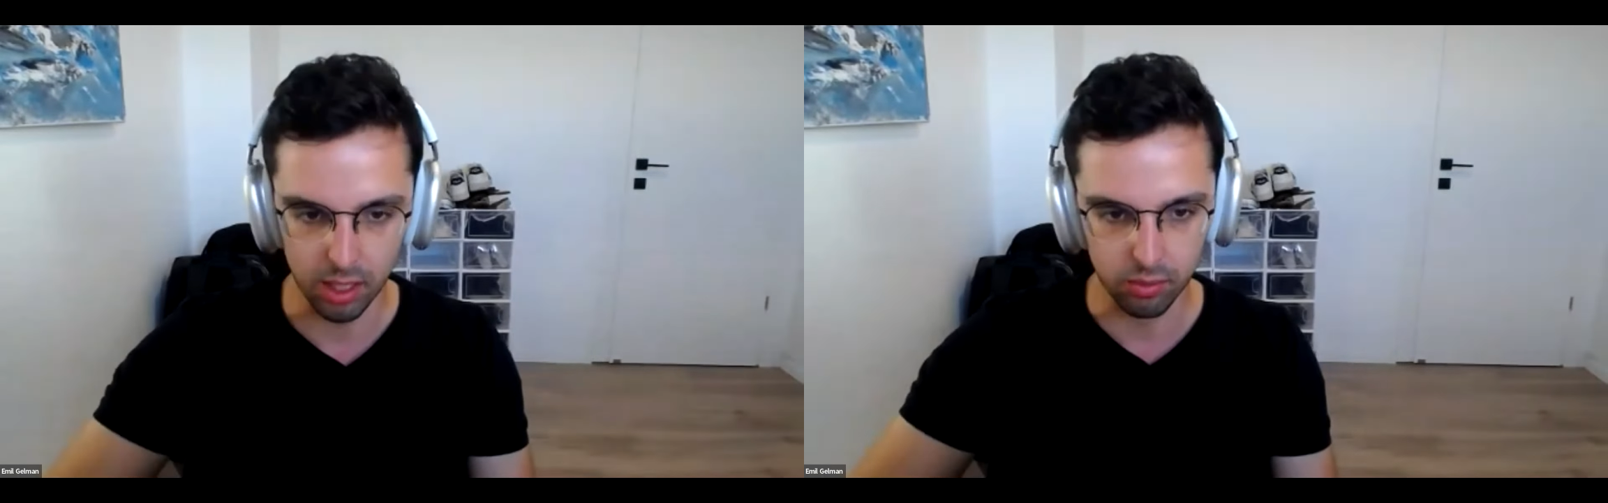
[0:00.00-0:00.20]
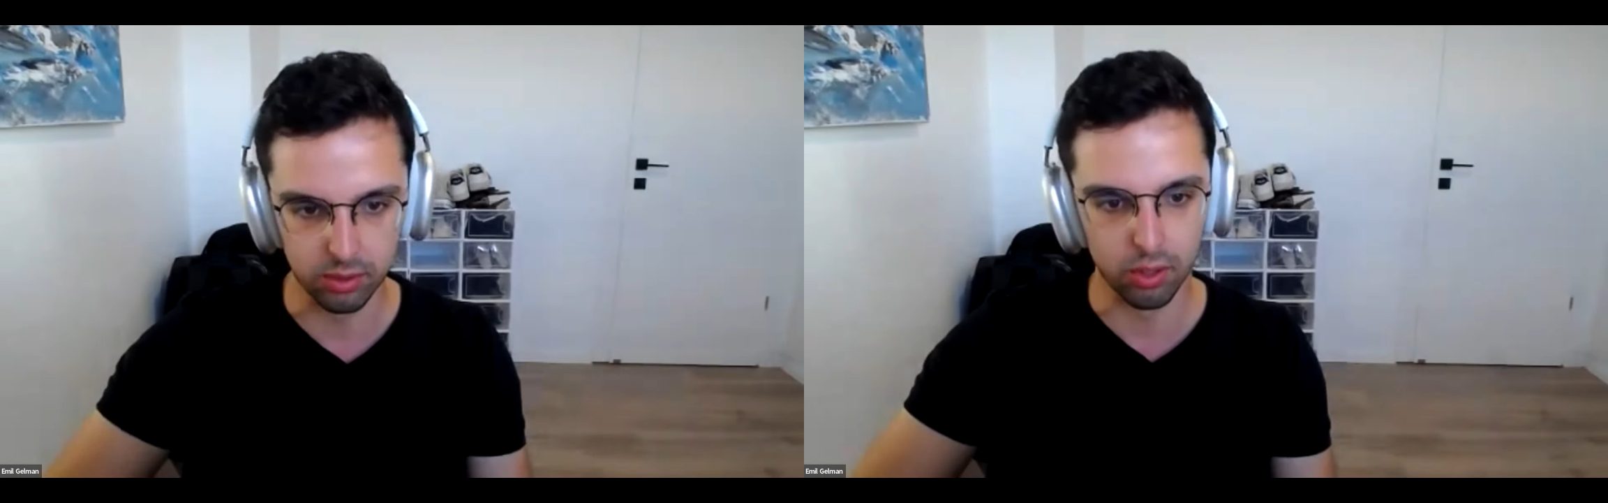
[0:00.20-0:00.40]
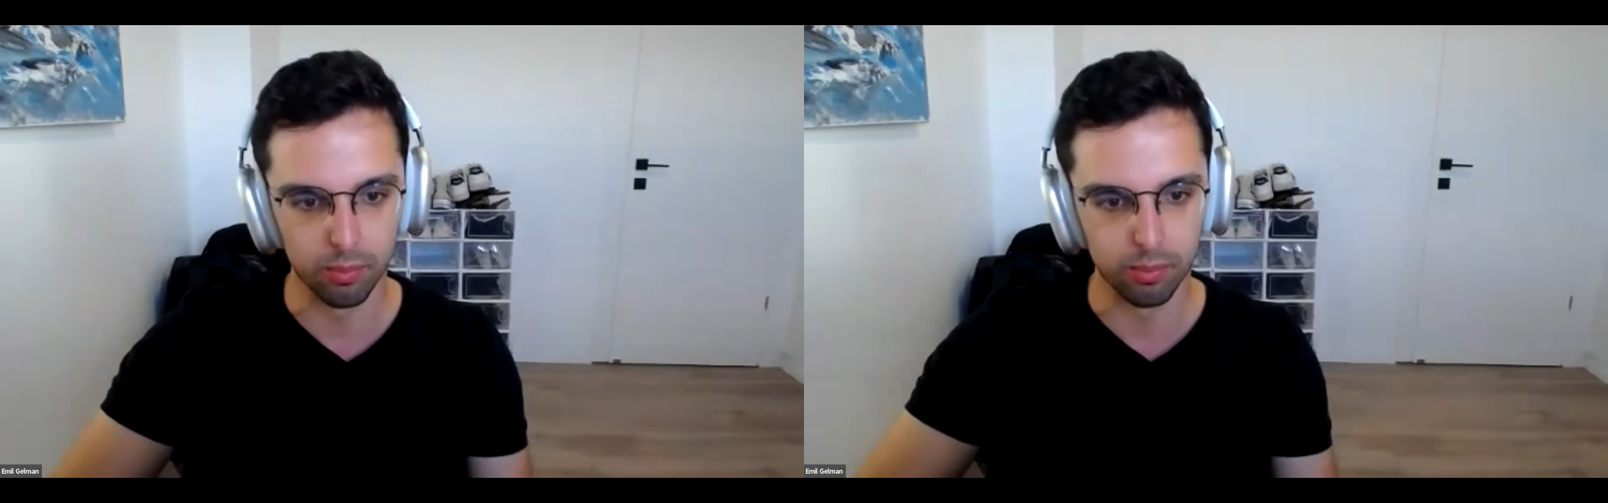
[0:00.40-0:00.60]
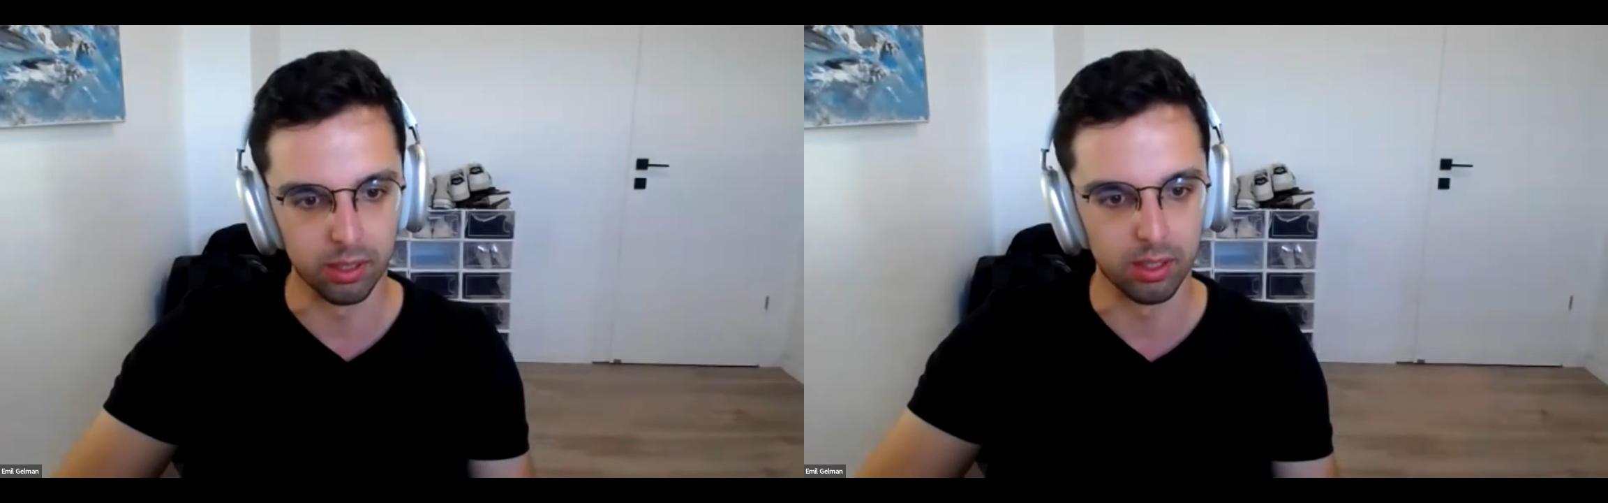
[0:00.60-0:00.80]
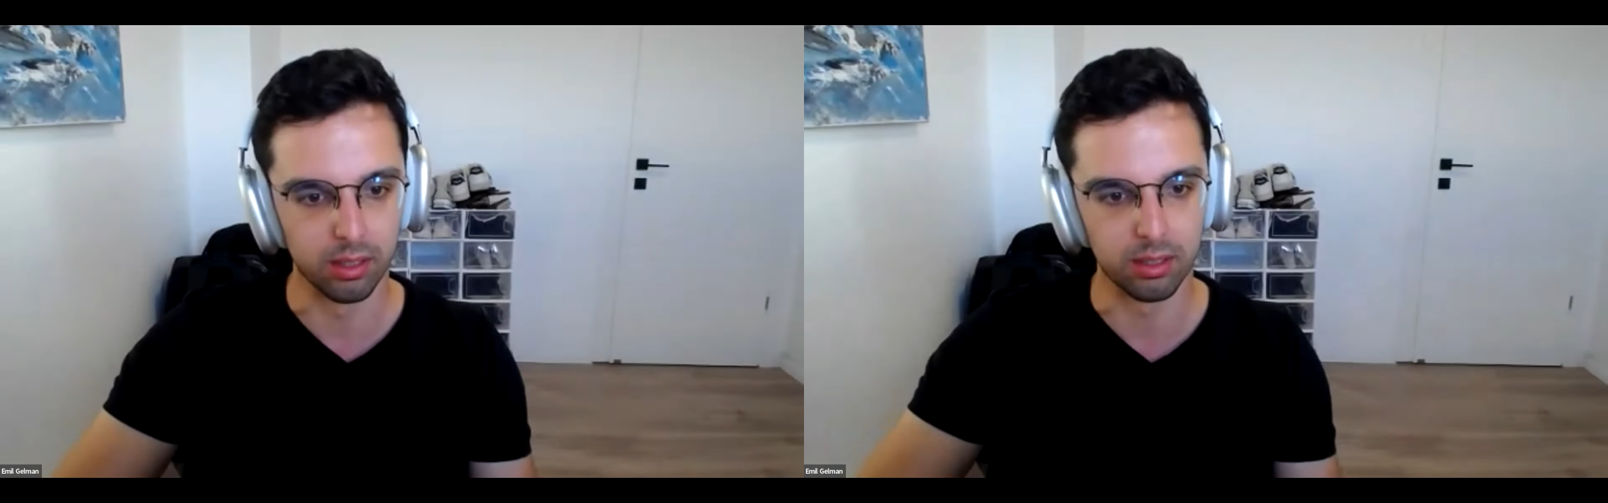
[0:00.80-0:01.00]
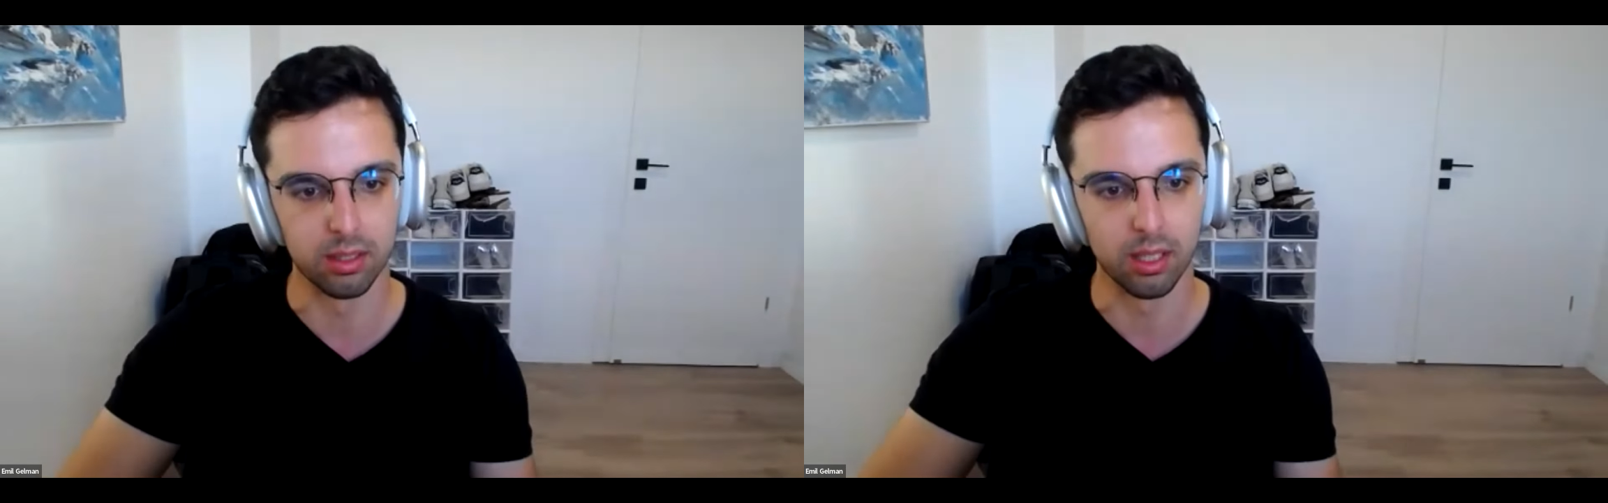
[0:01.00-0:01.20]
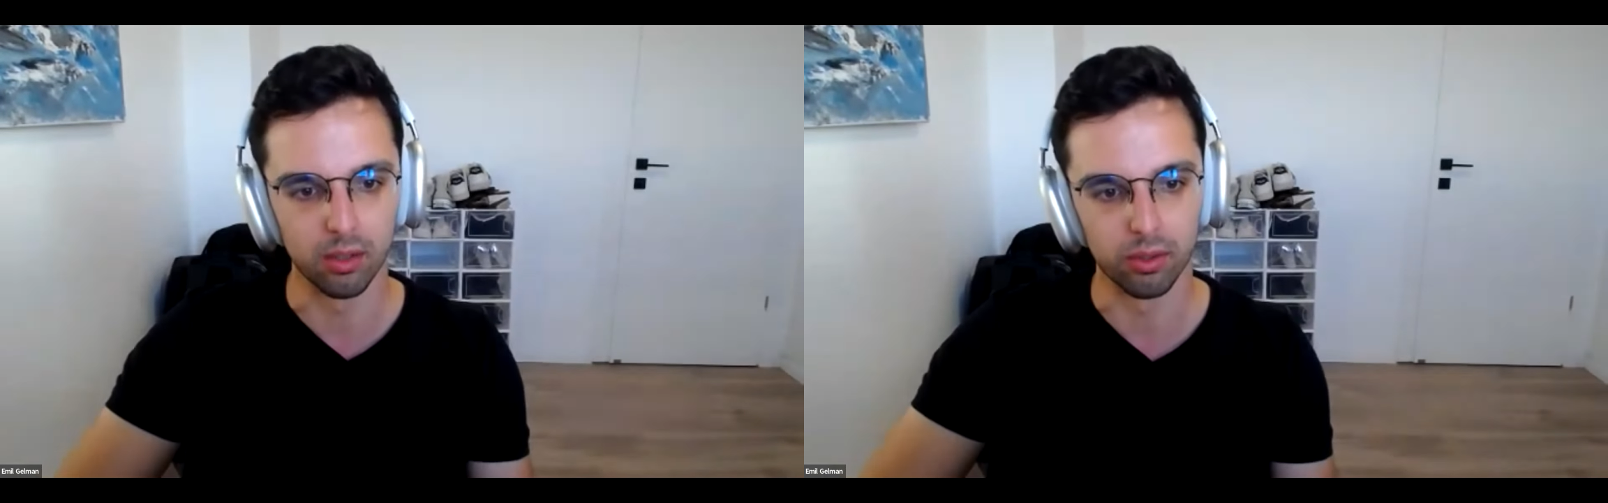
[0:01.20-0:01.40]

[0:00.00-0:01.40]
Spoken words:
I was hoping that it's done